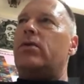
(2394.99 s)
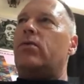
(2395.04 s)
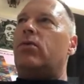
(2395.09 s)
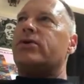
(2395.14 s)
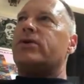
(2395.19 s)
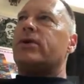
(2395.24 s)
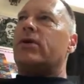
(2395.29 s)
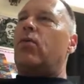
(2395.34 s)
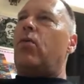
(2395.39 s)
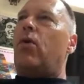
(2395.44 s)
He
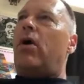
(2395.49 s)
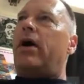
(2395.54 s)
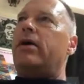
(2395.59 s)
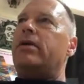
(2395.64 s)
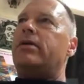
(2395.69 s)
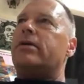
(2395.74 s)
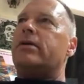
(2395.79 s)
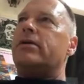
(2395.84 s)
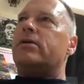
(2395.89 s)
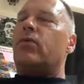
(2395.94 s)
was
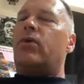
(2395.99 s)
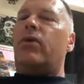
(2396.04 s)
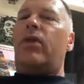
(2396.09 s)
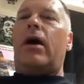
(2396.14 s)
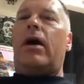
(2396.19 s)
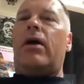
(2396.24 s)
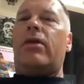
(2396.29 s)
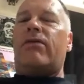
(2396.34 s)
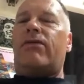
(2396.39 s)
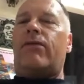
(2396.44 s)
invited with
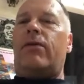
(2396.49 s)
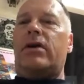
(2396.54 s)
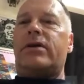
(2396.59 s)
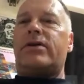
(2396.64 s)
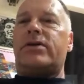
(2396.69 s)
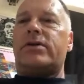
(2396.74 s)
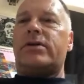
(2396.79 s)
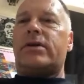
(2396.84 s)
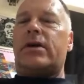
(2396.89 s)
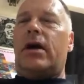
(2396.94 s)
the other
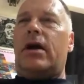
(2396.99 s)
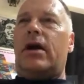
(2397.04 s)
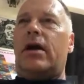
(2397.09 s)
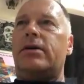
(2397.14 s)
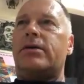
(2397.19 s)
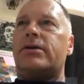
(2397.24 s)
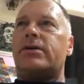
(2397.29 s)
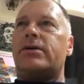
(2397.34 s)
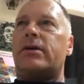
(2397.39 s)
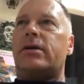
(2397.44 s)
Fluxus
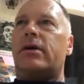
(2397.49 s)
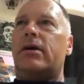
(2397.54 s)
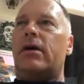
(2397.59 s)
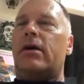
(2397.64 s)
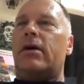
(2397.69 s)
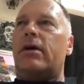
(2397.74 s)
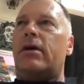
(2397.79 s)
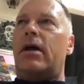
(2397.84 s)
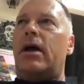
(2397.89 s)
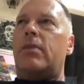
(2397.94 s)
guys
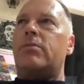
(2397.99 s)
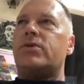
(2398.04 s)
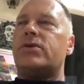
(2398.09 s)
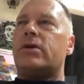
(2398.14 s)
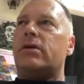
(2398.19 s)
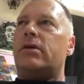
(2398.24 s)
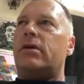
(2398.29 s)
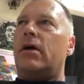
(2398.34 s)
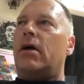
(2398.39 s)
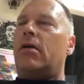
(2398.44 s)
in
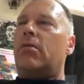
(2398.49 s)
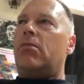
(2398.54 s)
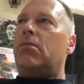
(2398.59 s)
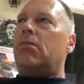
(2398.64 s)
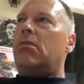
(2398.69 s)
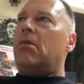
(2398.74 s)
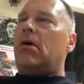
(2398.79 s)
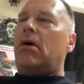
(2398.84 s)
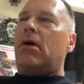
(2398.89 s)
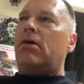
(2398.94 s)

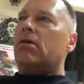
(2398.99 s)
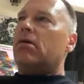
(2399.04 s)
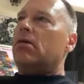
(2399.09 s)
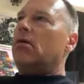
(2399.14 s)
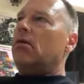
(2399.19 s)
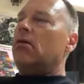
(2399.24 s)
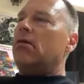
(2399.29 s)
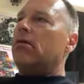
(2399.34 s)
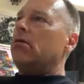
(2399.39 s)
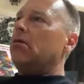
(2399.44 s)
Amsterdam. I
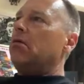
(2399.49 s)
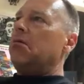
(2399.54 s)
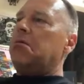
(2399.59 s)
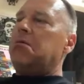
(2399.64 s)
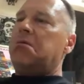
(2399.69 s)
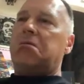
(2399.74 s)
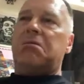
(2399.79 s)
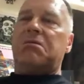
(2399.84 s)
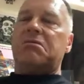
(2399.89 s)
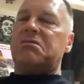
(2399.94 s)
don't know,
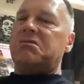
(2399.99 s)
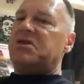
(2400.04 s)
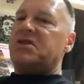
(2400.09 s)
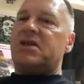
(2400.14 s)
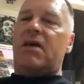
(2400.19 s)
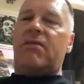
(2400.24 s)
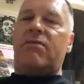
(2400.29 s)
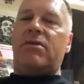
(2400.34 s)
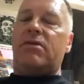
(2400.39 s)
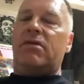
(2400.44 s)

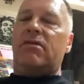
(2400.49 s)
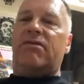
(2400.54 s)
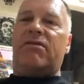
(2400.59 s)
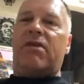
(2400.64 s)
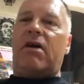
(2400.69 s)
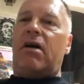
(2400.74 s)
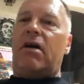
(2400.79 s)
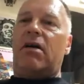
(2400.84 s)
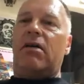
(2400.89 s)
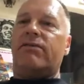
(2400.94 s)

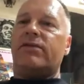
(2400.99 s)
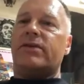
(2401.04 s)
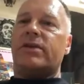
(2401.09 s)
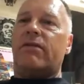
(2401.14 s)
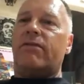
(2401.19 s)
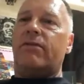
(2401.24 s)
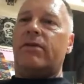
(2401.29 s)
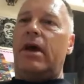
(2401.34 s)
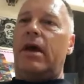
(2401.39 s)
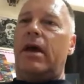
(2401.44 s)
75,
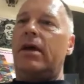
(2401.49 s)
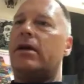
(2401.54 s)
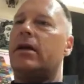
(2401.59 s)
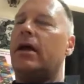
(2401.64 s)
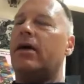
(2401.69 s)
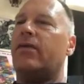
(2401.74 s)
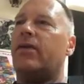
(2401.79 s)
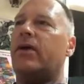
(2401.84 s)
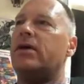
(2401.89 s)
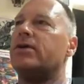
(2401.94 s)
78,
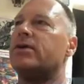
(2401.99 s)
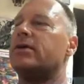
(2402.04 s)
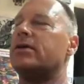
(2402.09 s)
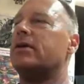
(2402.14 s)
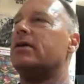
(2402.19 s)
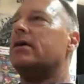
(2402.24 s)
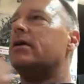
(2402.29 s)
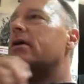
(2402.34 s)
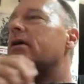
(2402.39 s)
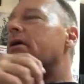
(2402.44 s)
like
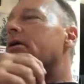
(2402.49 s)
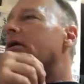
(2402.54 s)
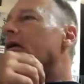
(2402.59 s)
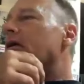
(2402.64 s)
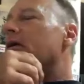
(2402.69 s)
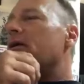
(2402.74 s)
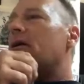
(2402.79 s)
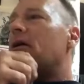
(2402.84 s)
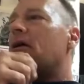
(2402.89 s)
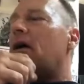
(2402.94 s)
this.
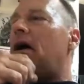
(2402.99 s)
Mm.